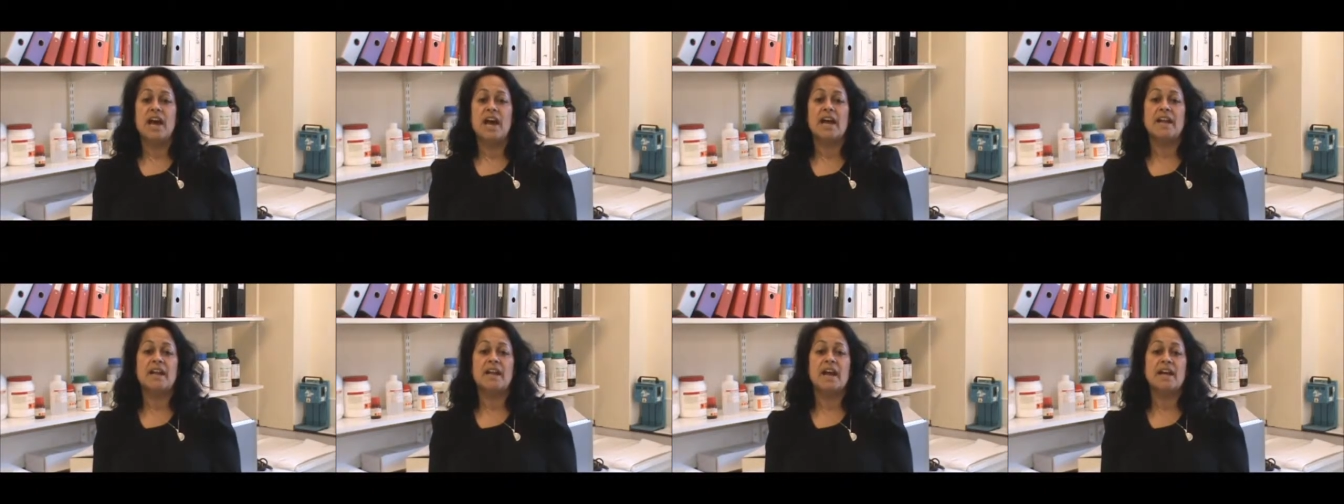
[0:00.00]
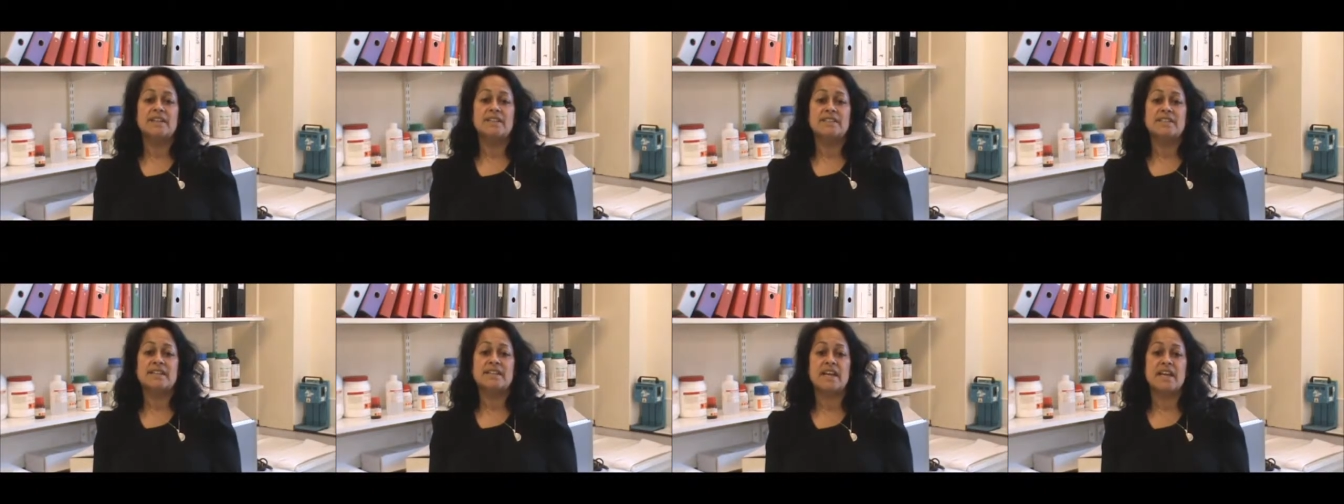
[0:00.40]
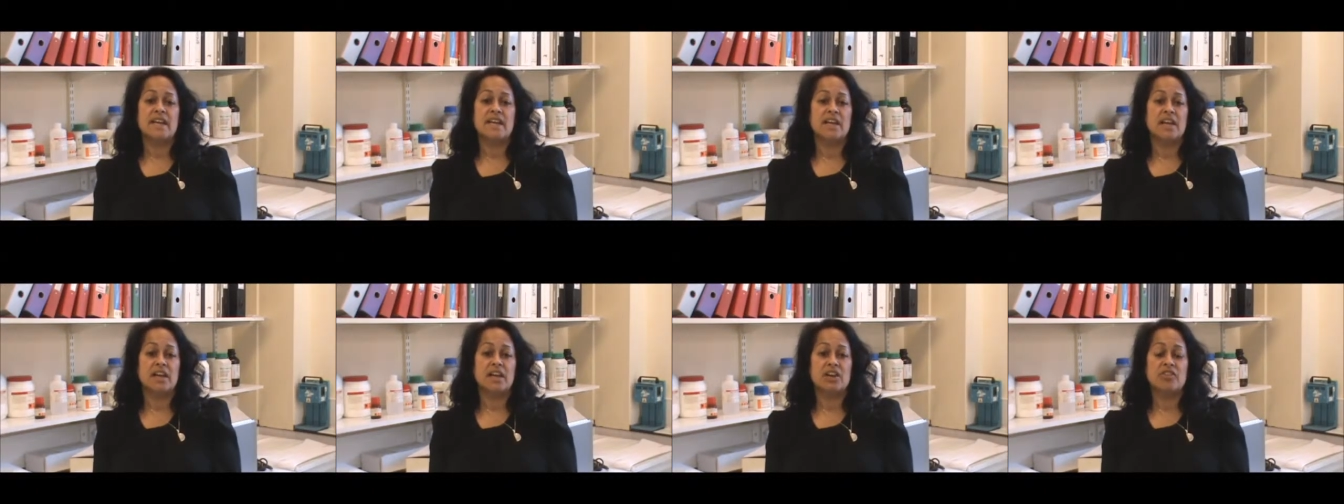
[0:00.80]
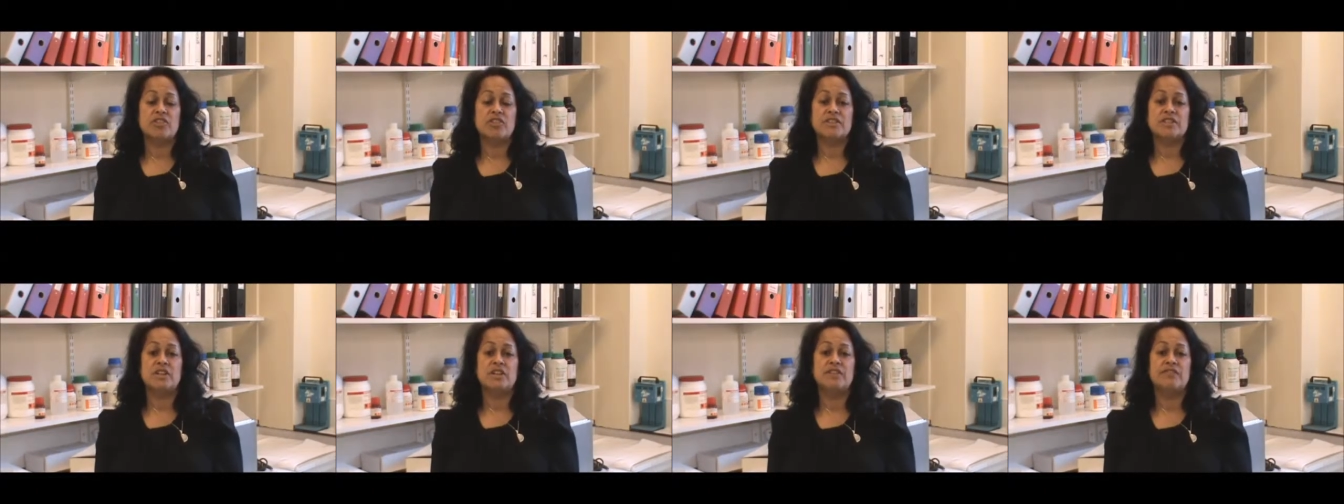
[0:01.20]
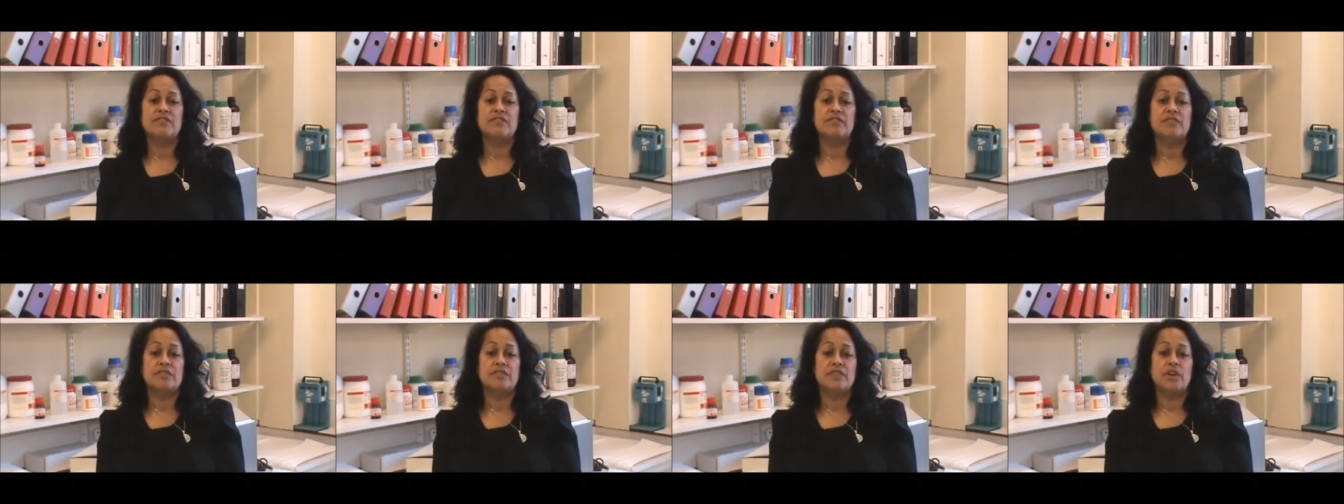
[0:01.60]
and undertaking a critical
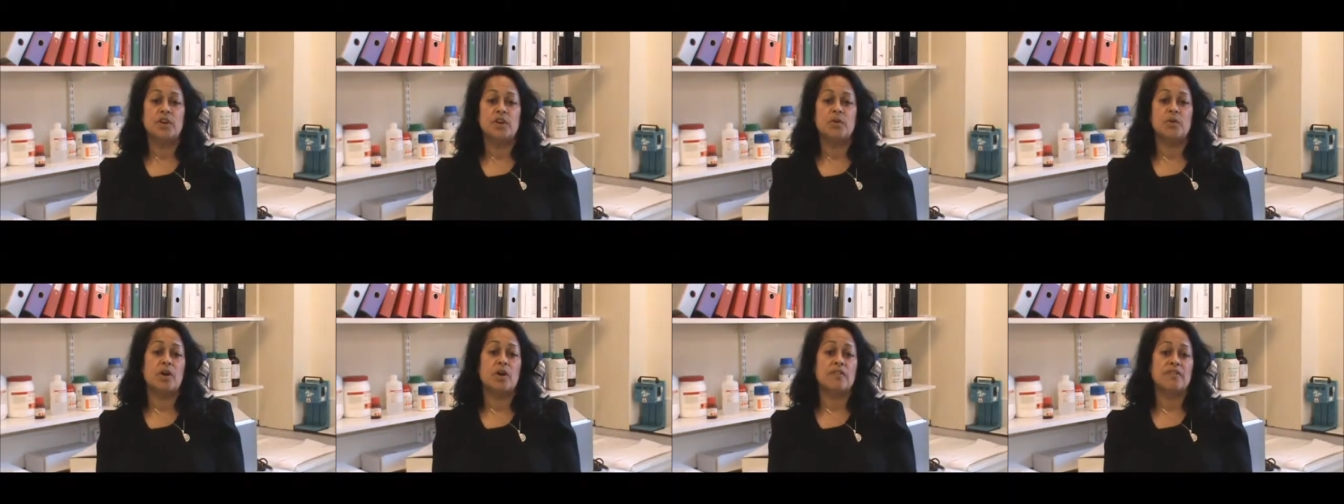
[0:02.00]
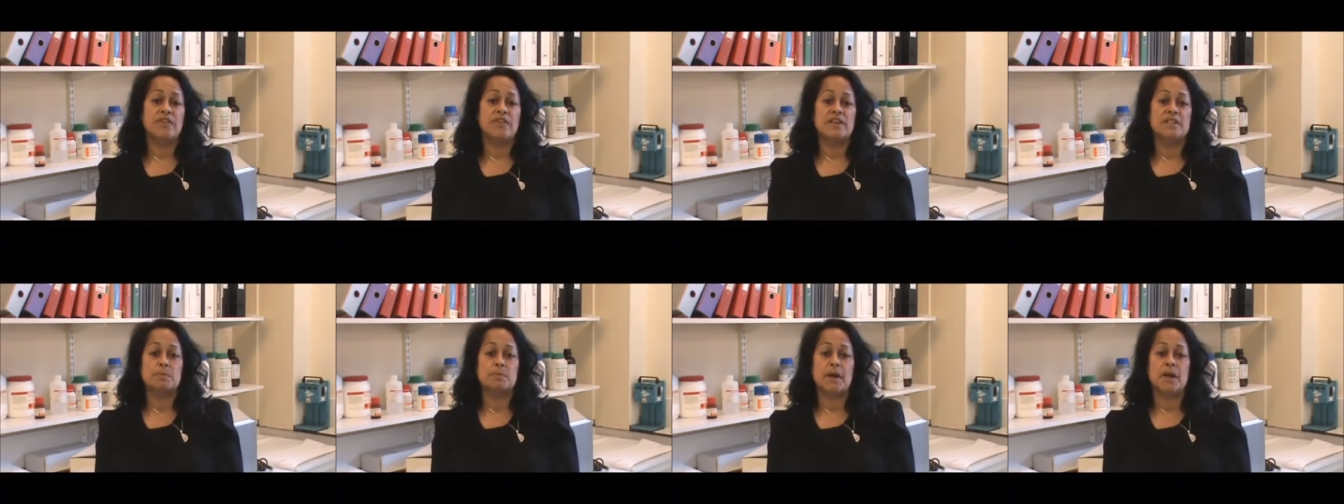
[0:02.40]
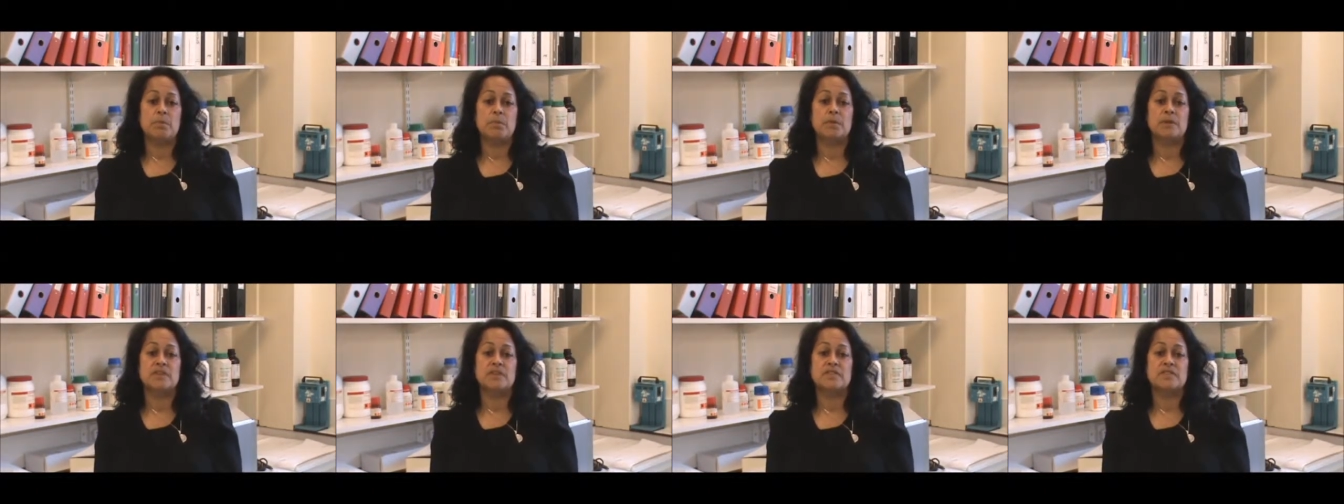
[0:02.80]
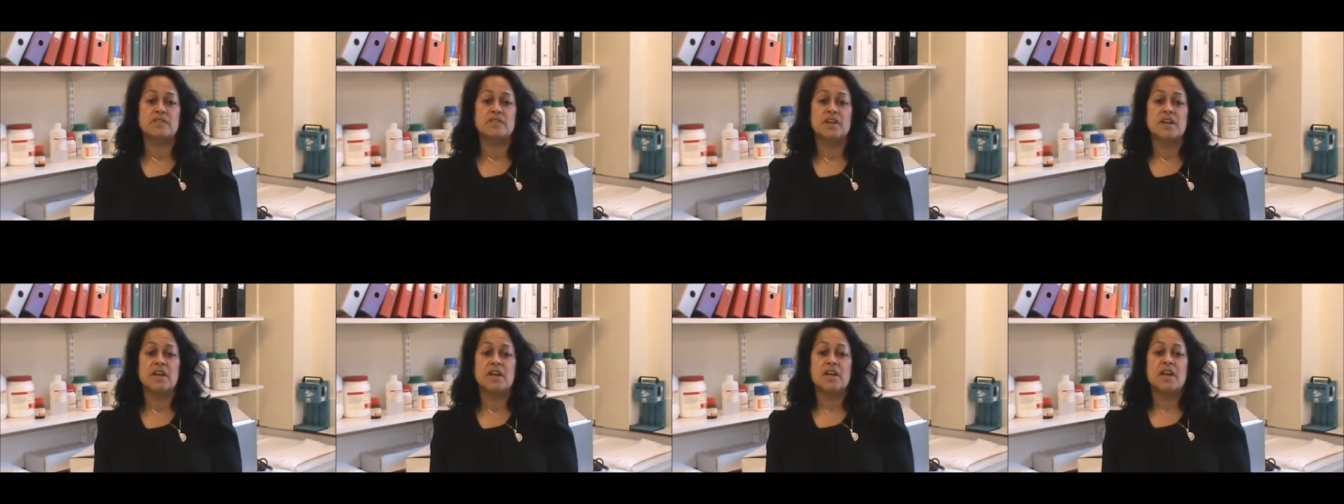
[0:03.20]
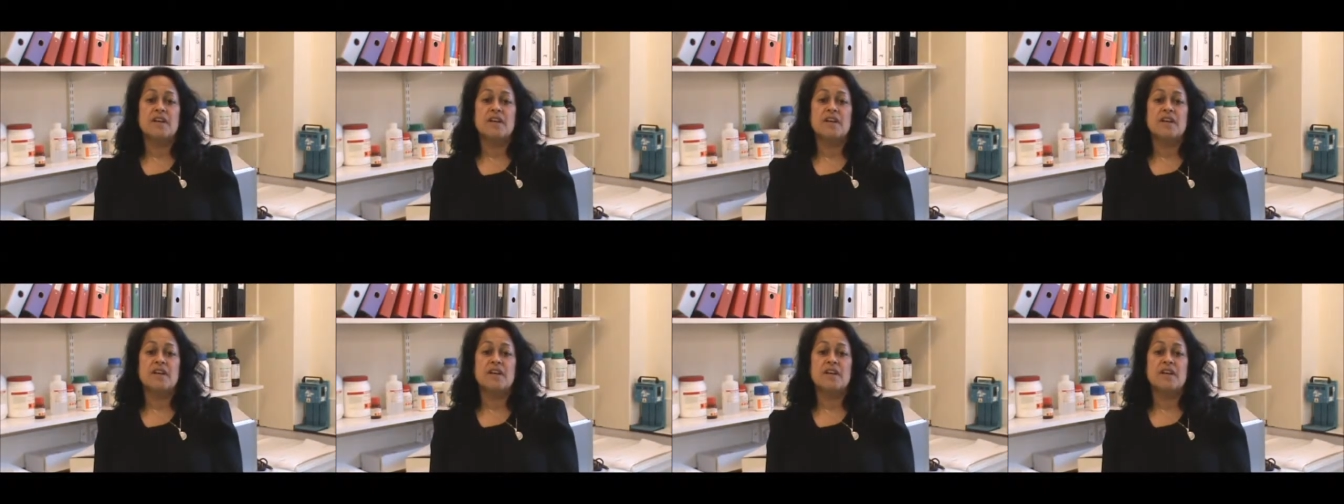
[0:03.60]
review of these papers.